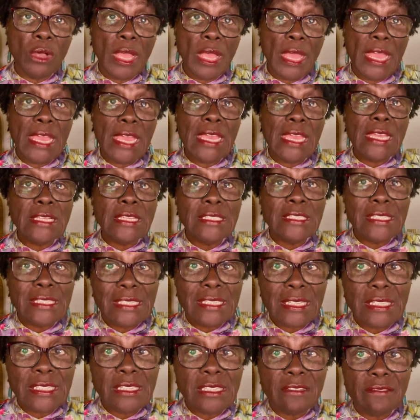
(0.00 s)
aged
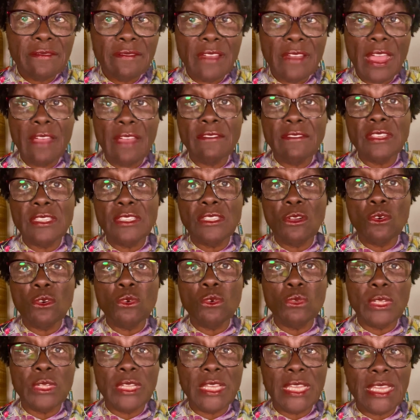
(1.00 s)
65 and older